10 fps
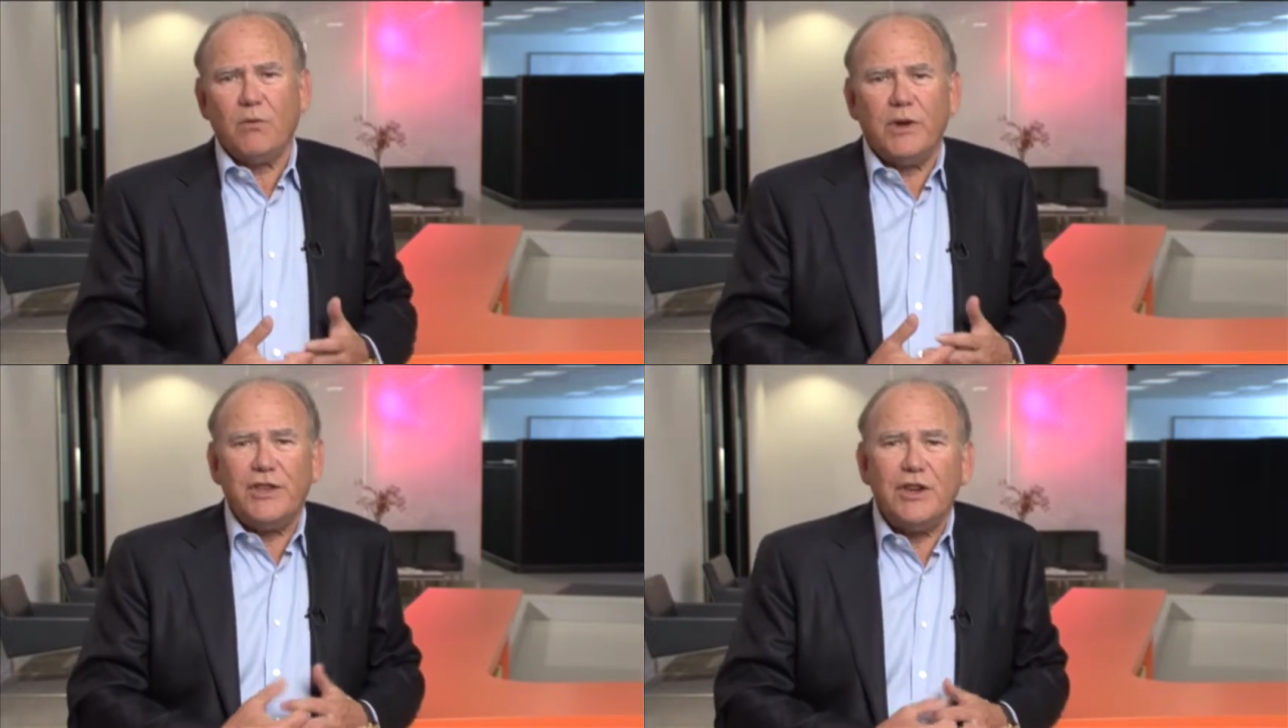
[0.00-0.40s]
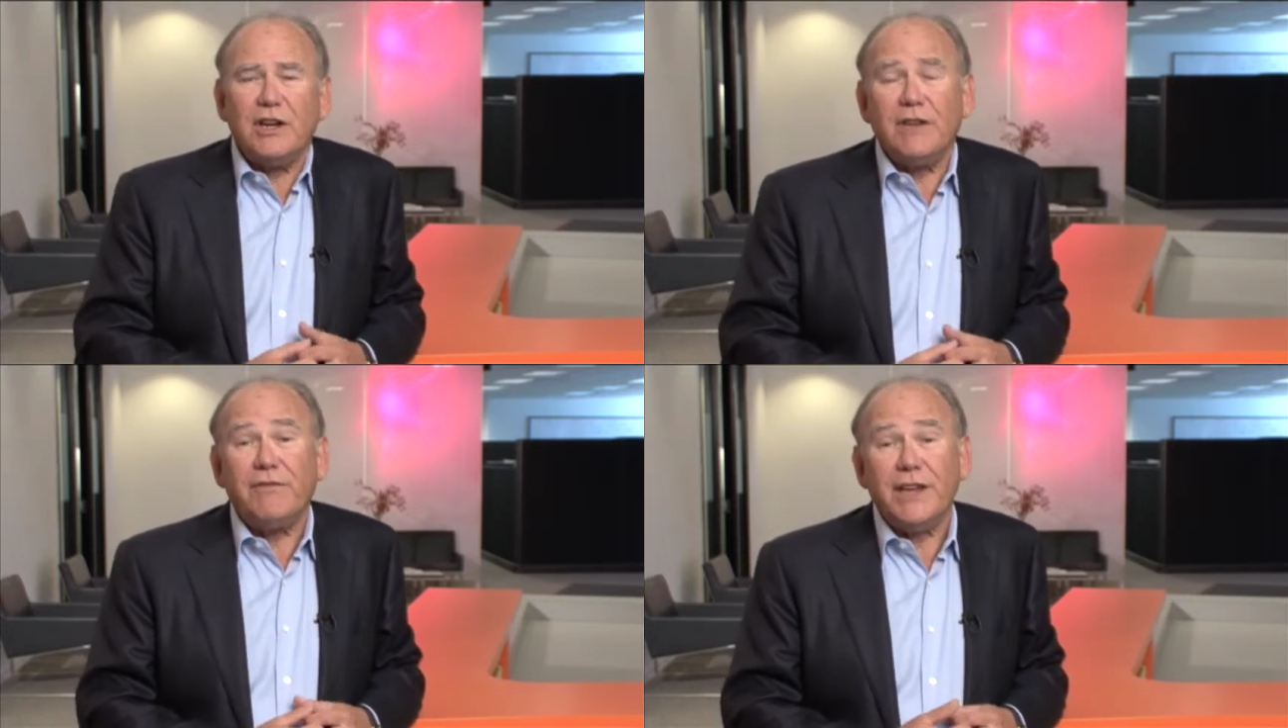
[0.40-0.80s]
whether you're
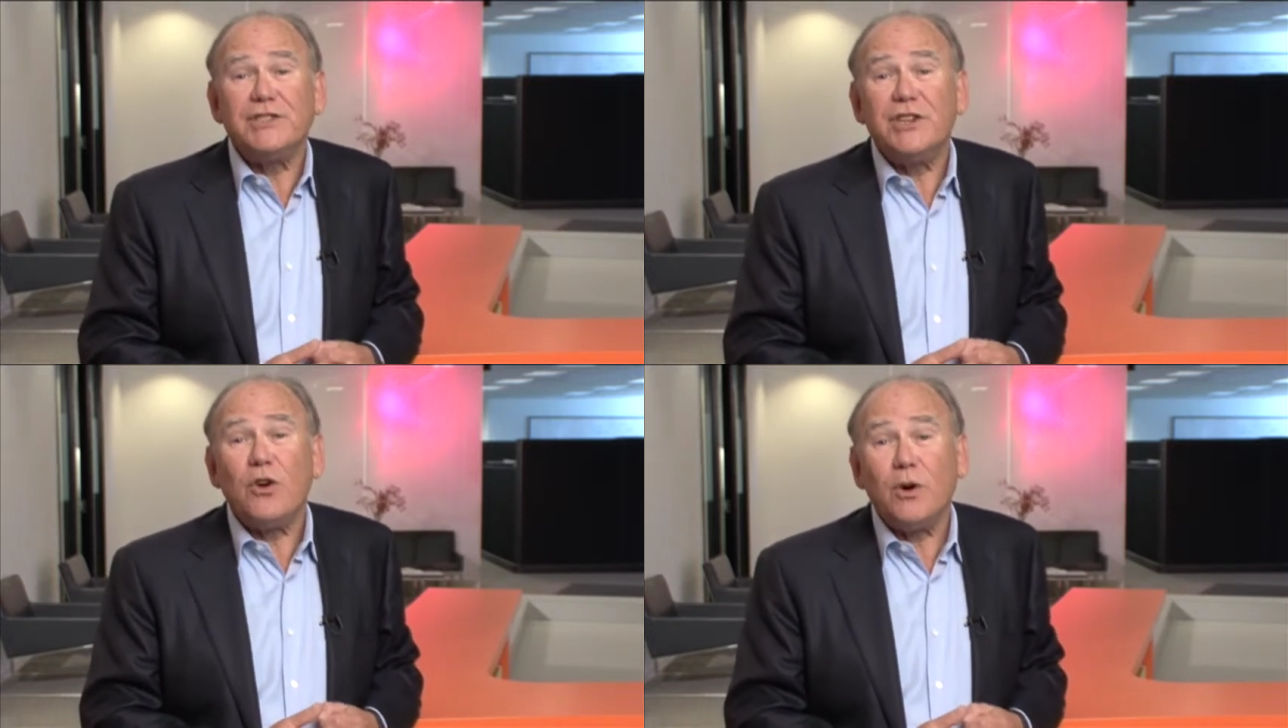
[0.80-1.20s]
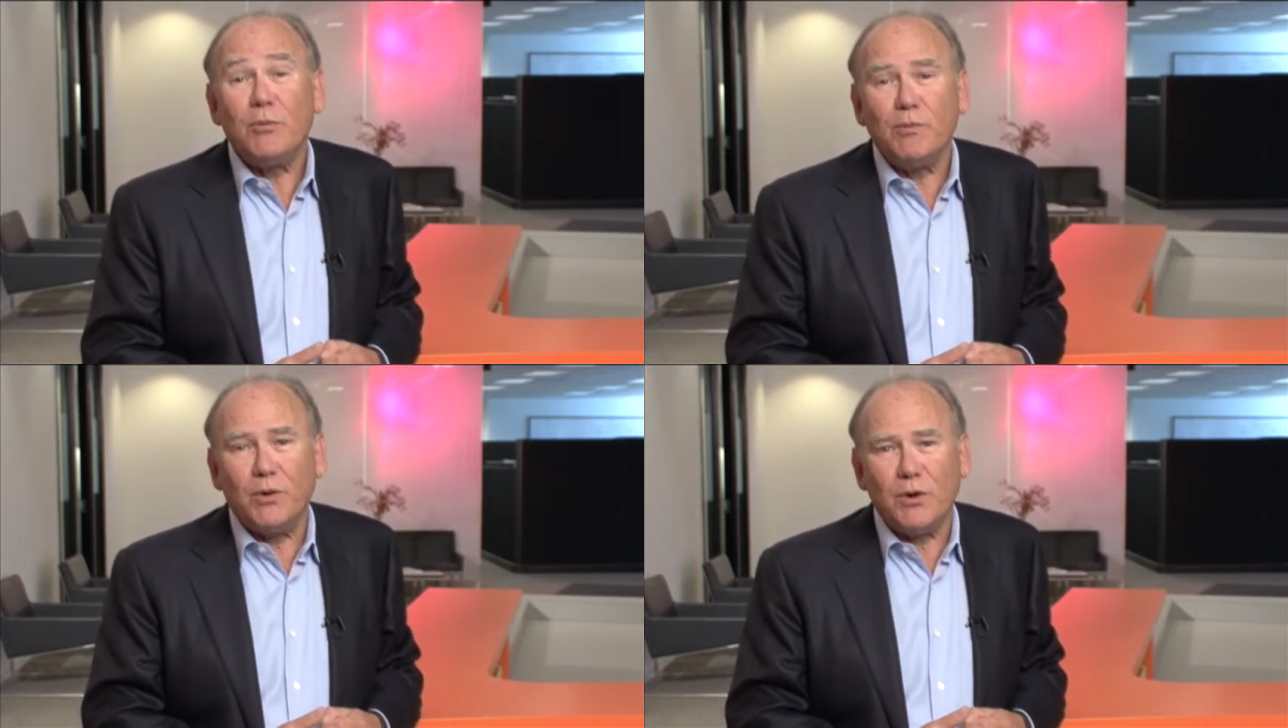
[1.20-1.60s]
in a fancy
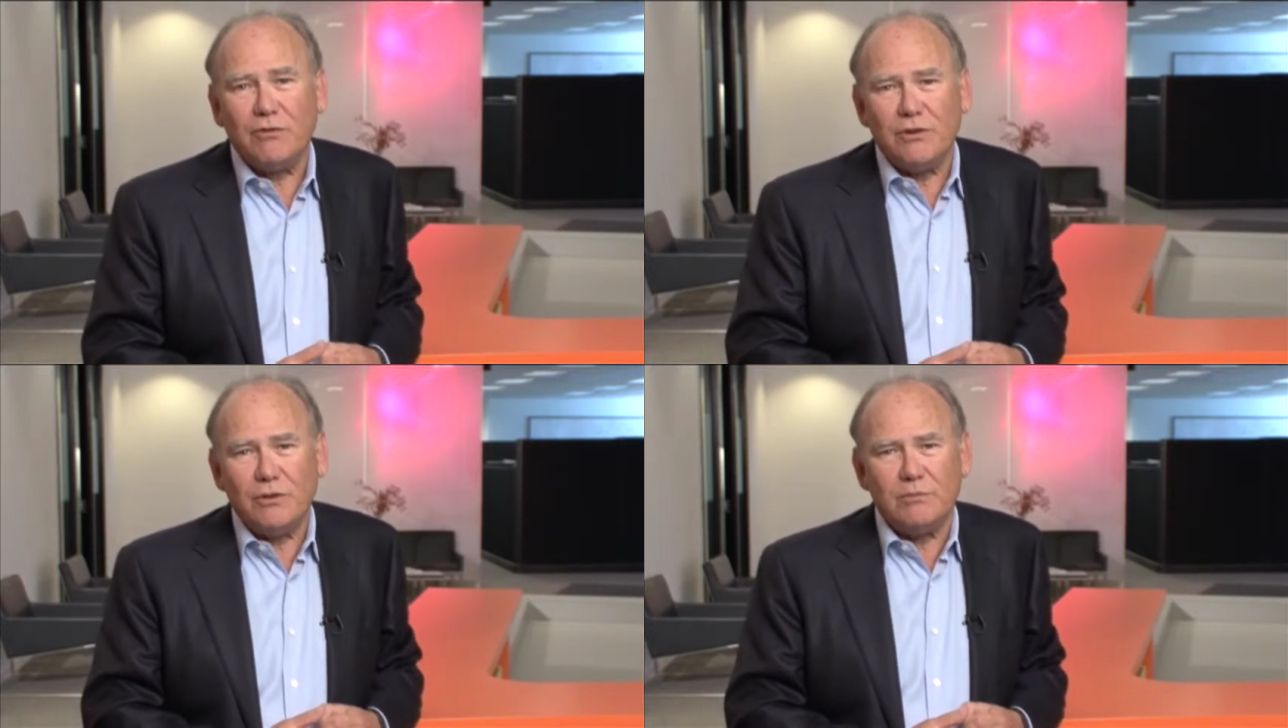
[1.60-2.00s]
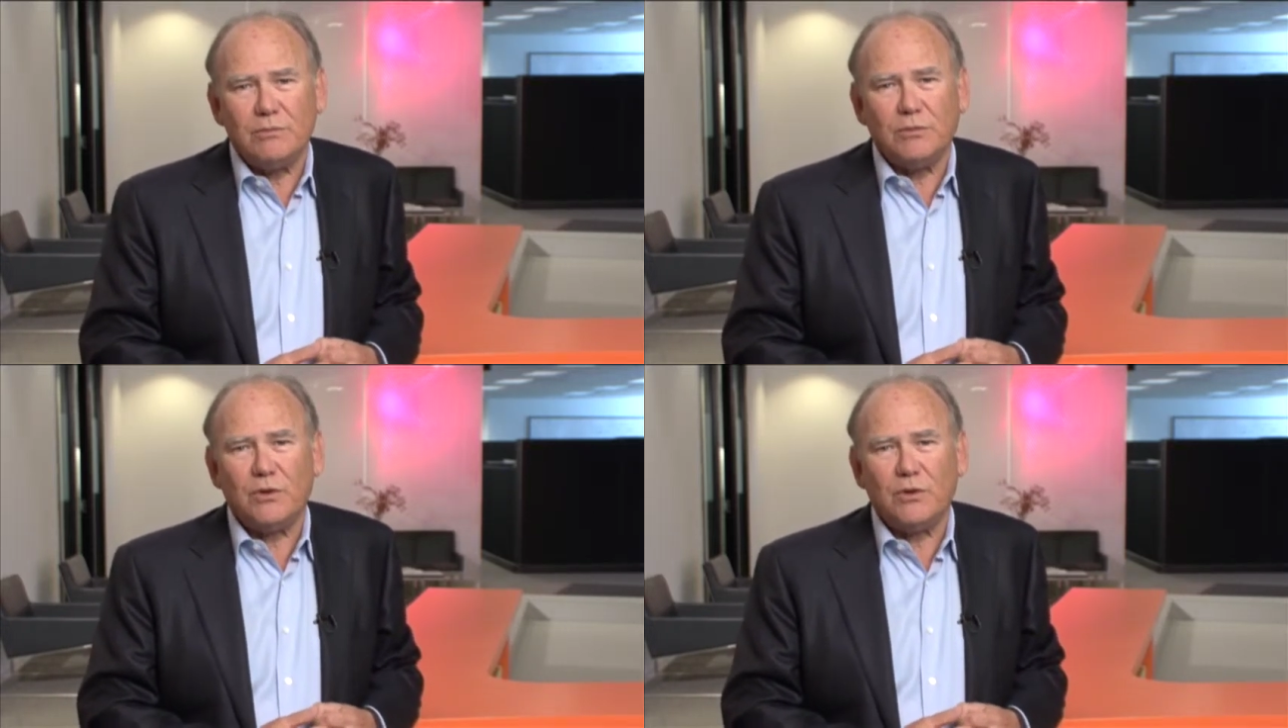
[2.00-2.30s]
corporate boardroom